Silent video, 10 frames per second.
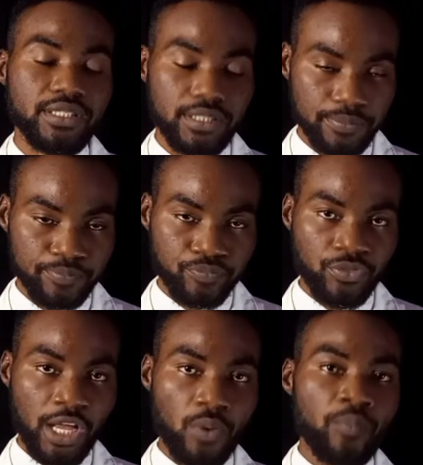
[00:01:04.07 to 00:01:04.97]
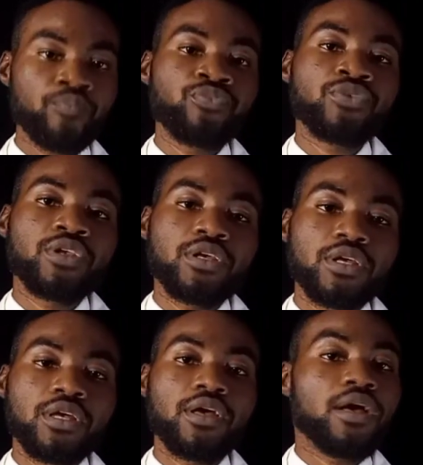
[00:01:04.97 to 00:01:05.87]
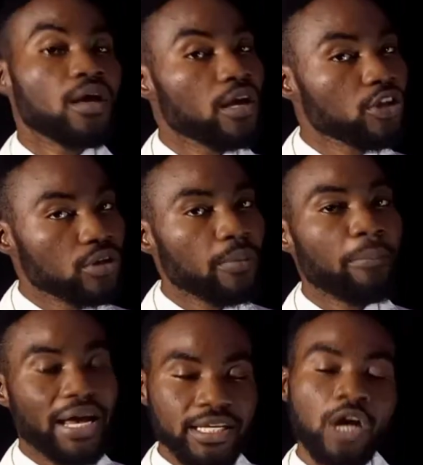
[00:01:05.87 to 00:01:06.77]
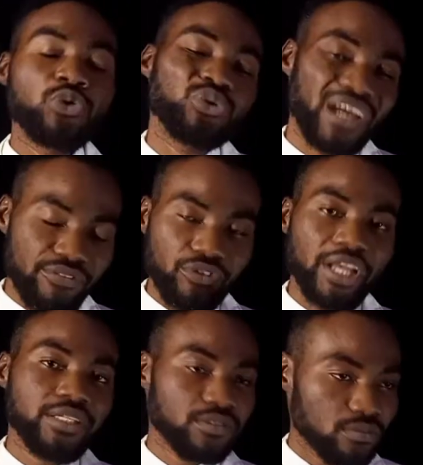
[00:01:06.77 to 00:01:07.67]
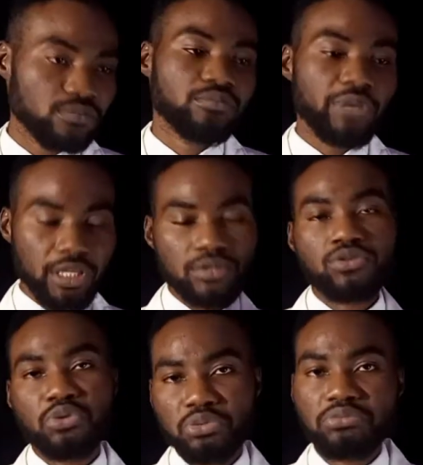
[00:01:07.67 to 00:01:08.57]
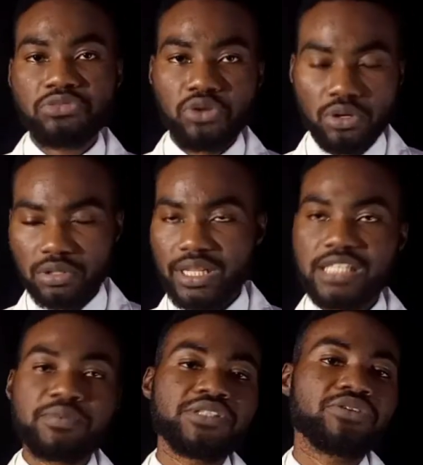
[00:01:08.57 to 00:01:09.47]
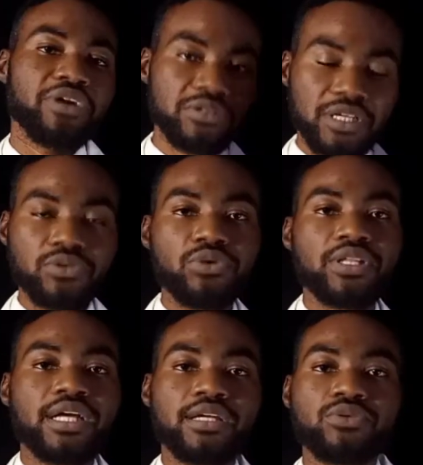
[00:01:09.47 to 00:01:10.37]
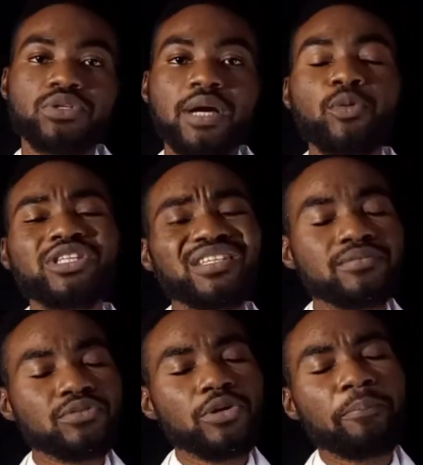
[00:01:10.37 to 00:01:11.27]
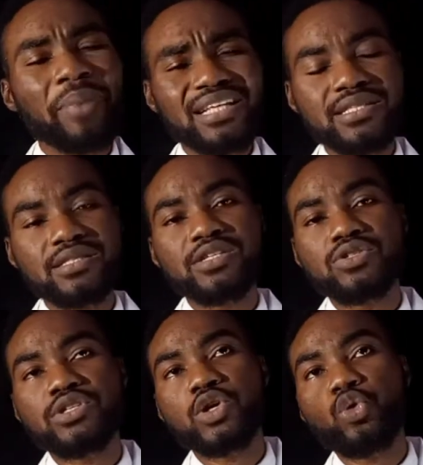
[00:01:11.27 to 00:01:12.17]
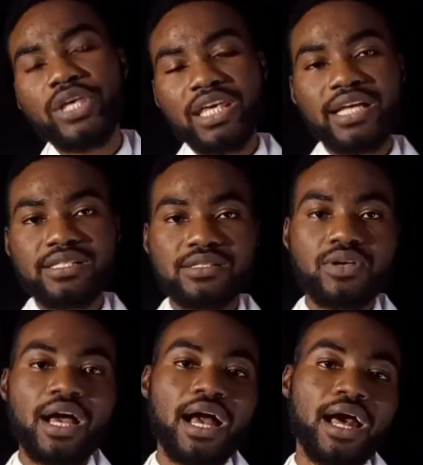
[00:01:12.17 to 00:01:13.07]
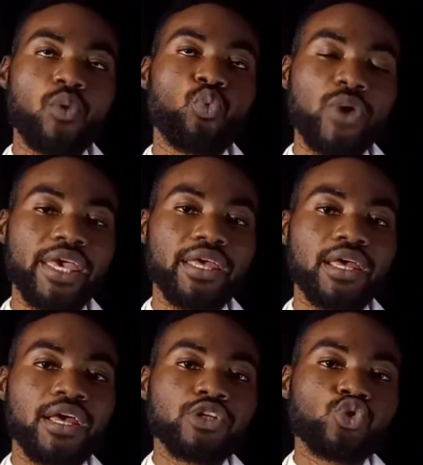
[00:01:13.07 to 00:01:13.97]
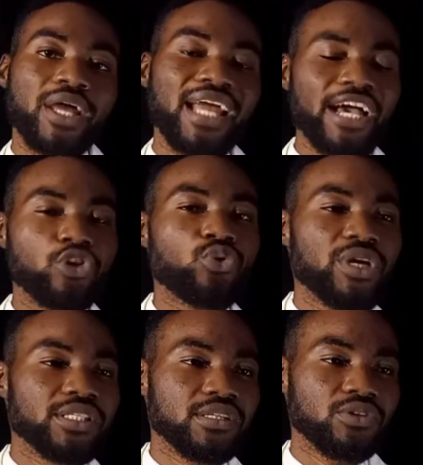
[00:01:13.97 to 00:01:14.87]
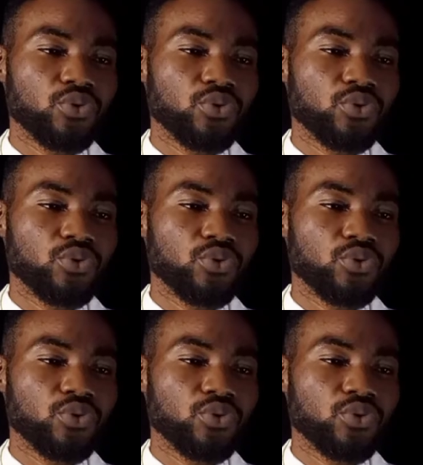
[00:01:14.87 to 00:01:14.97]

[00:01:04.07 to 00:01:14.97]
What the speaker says: this. Now, by now you'd have read many, your class materials and all that and all that. But the quickest way to an accurate,